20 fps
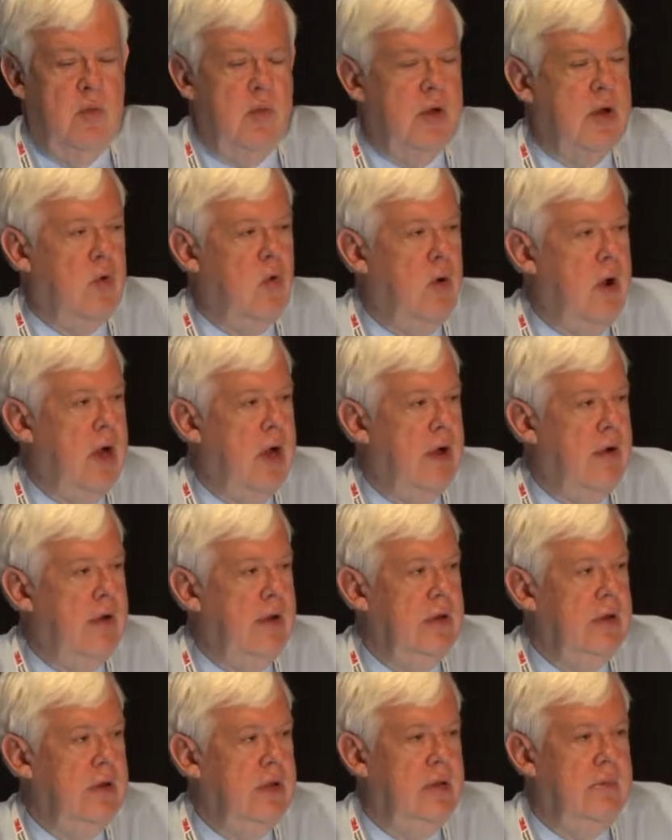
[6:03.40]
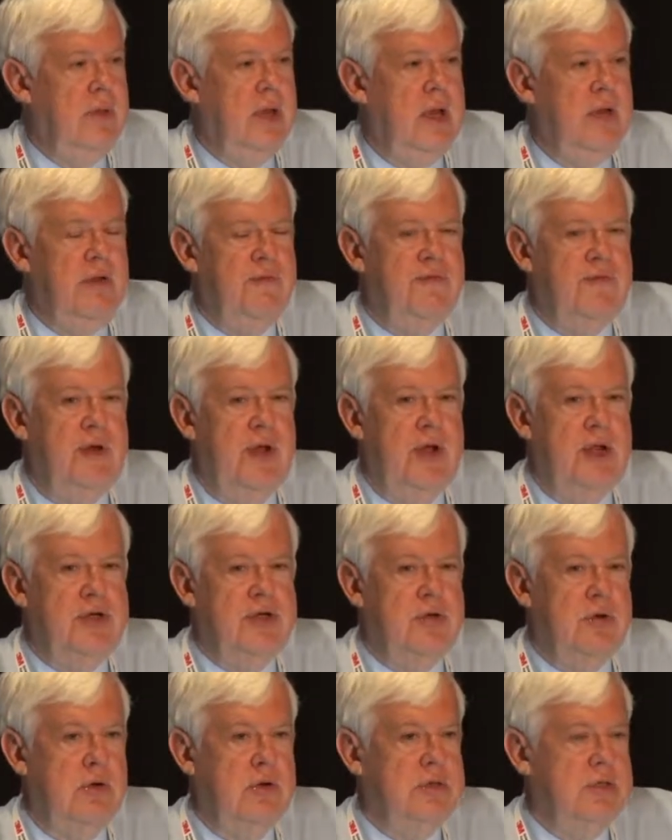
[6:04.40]
requiring that a
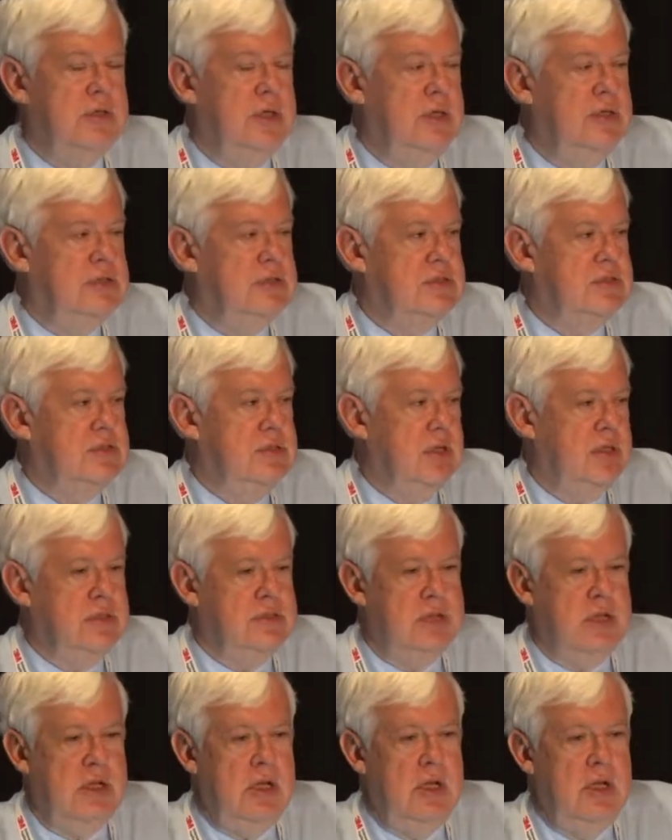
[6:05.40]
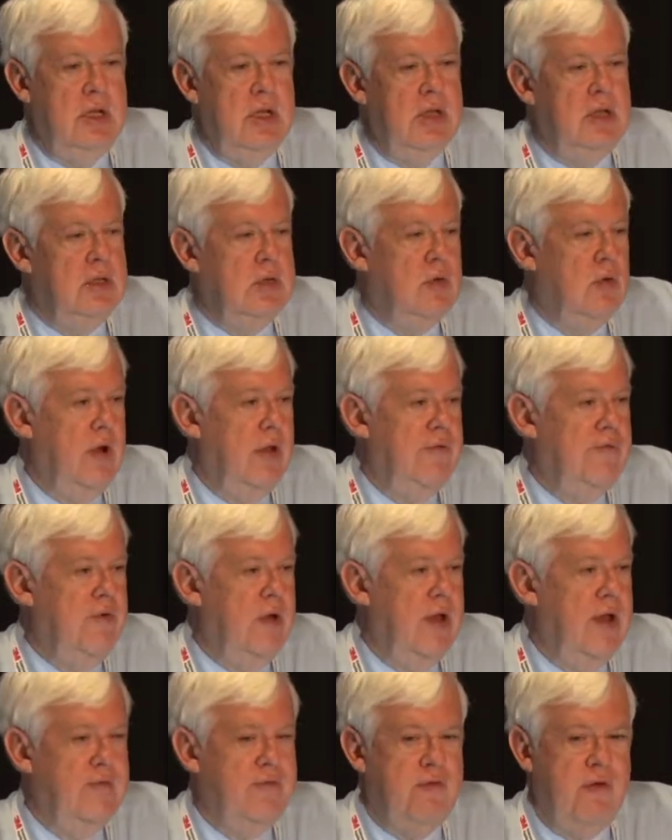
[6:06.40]
manufacturer test 60
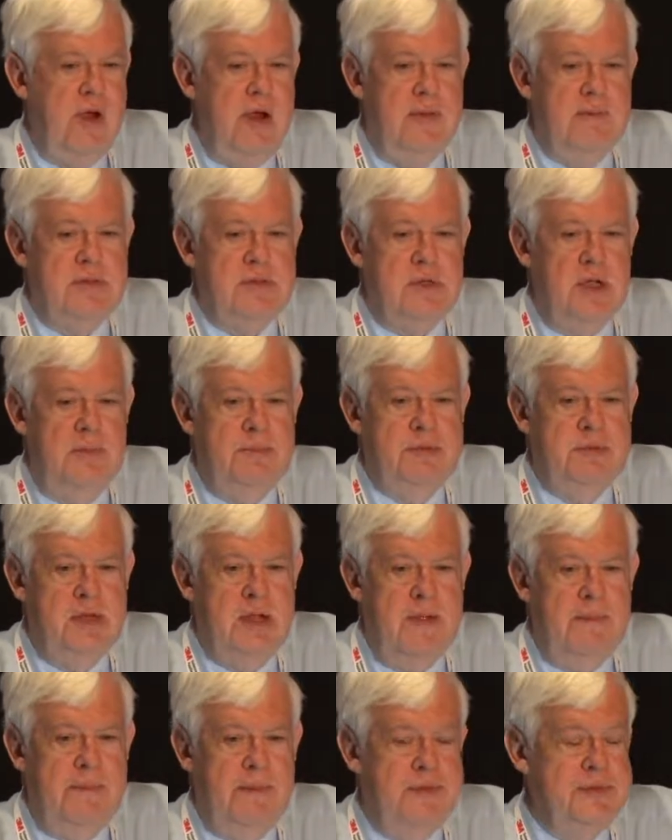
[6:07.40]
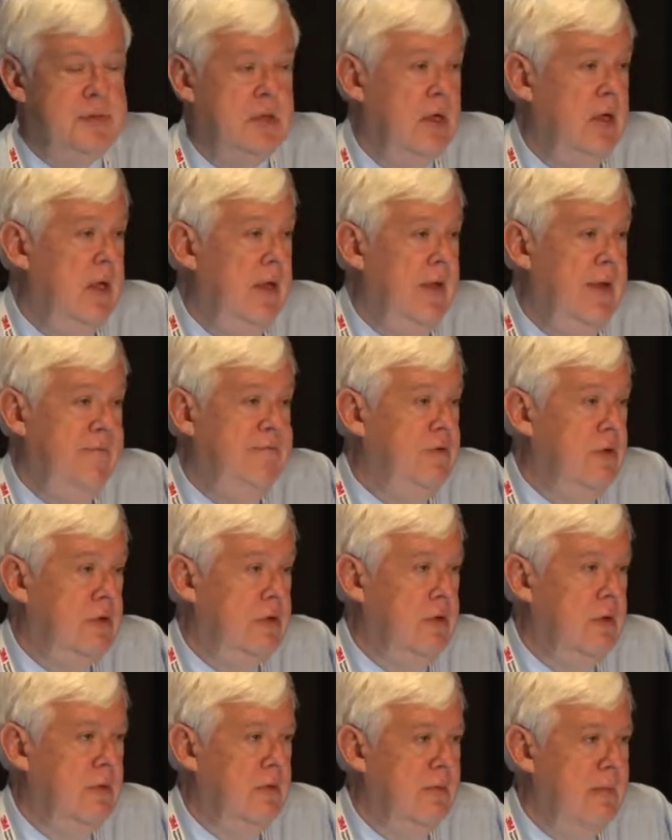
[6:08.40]
25 gram subsamples, if you
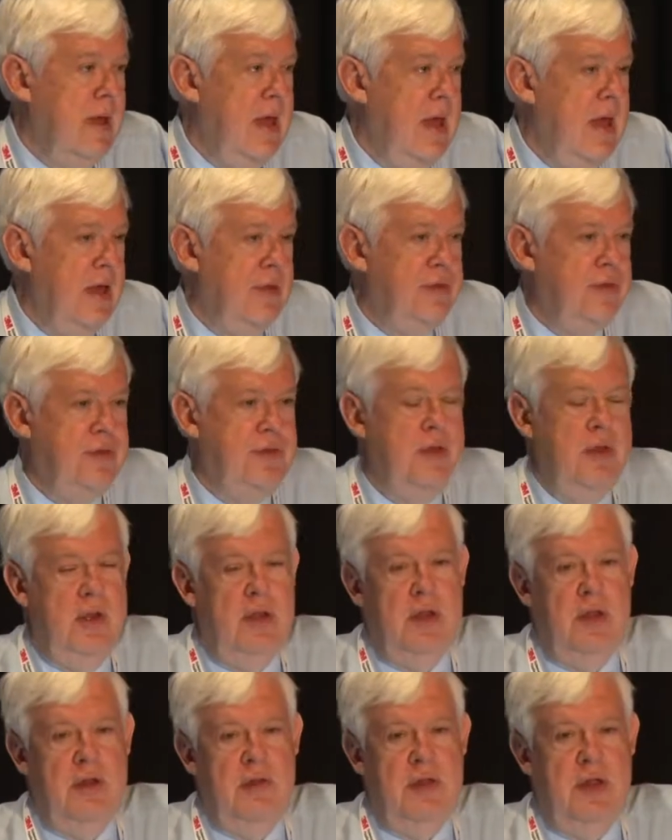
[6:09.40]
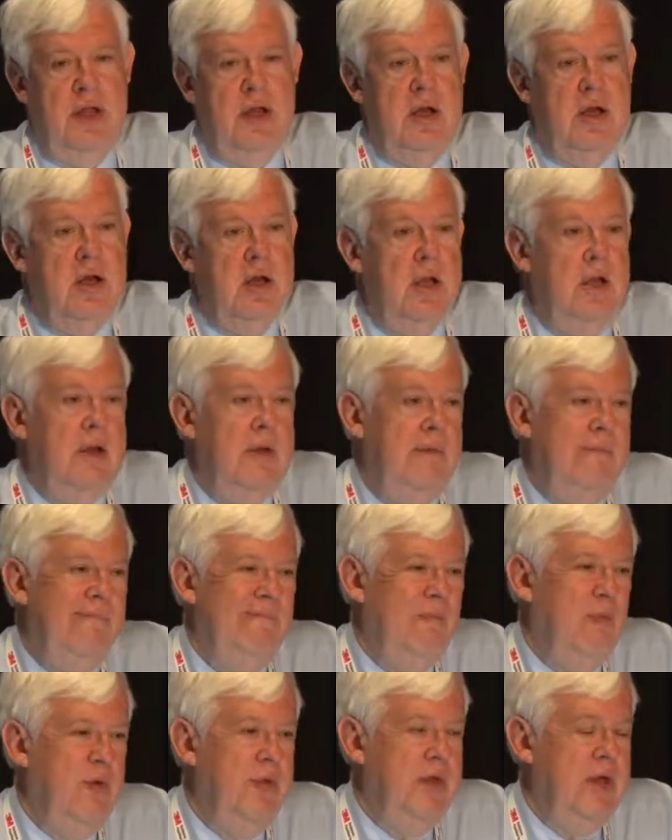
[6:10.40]
do the math, then
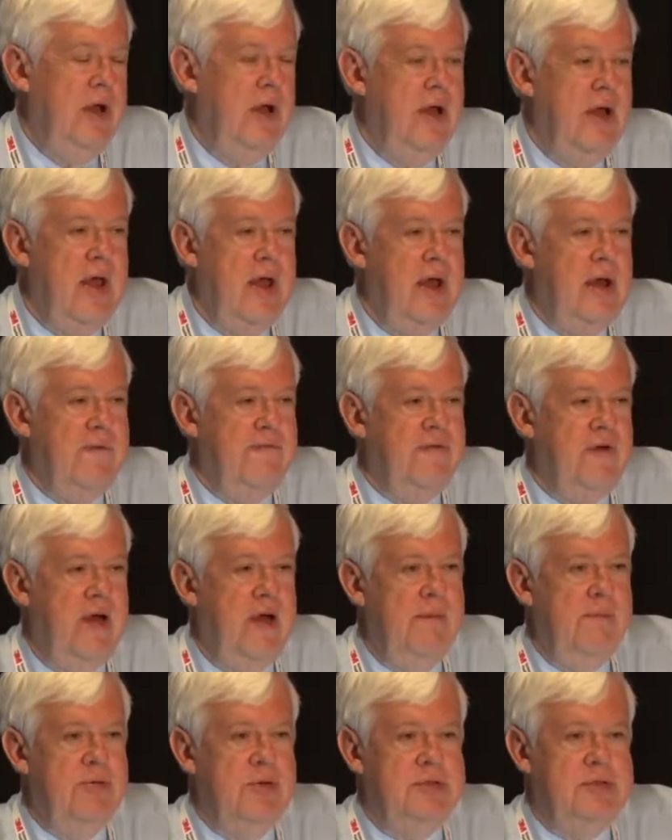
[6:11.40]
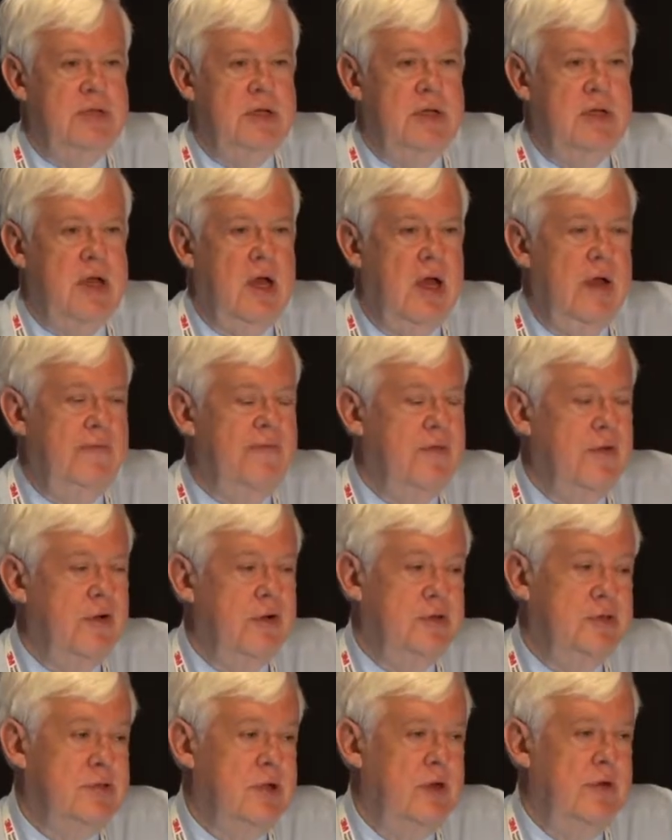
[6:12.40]
within a 95%
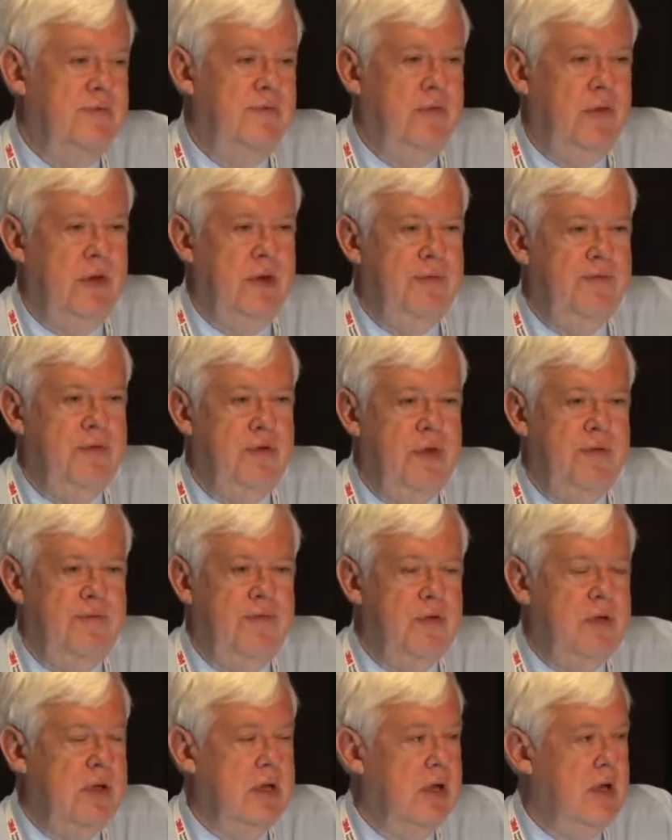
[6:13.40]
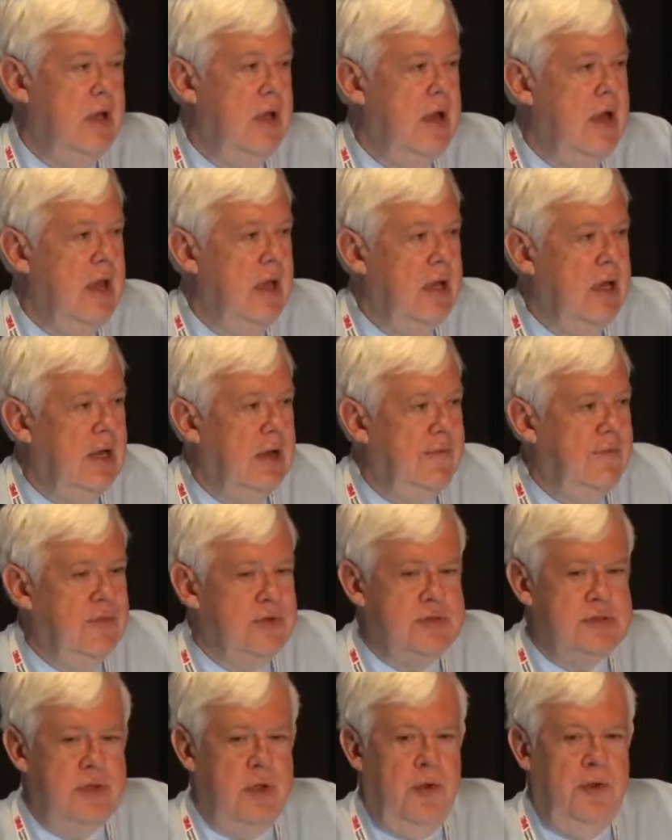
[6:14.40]
confidence interval, if, if you get a negative
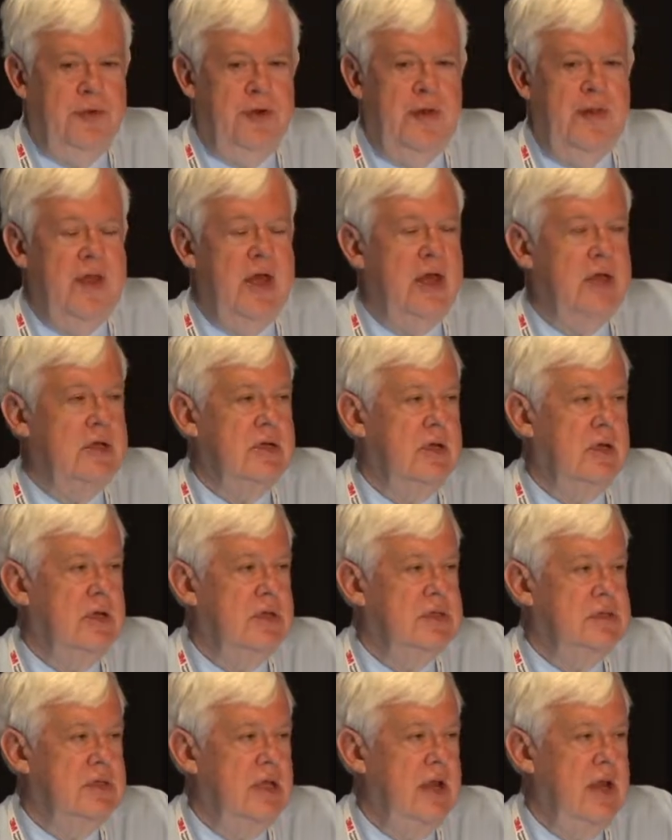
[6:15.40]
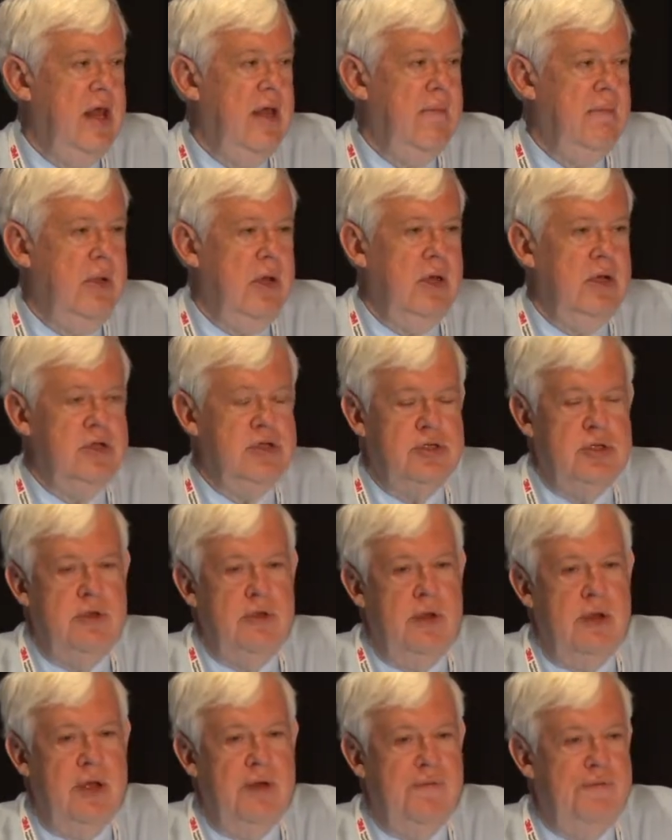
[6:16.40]
result in that test, then that means
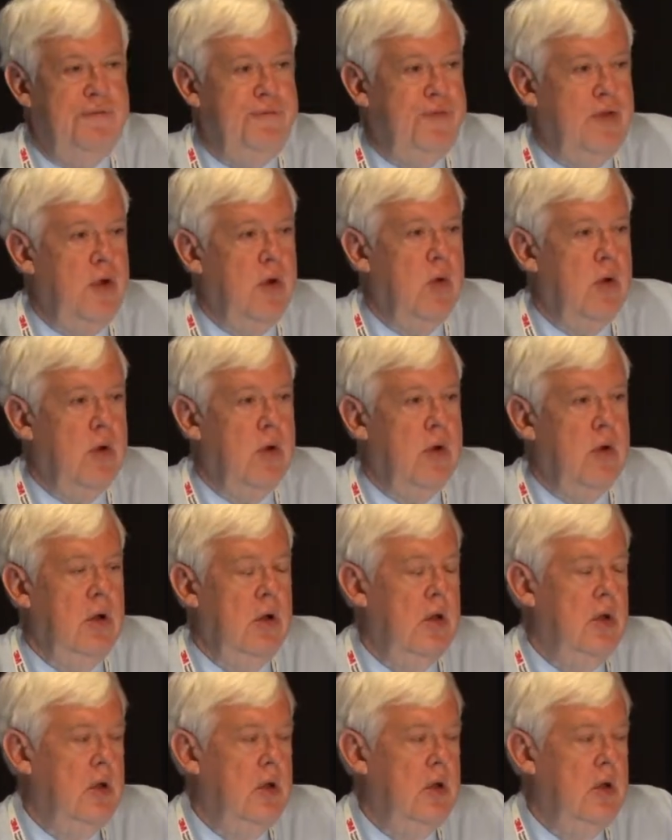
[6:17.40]
you have fewer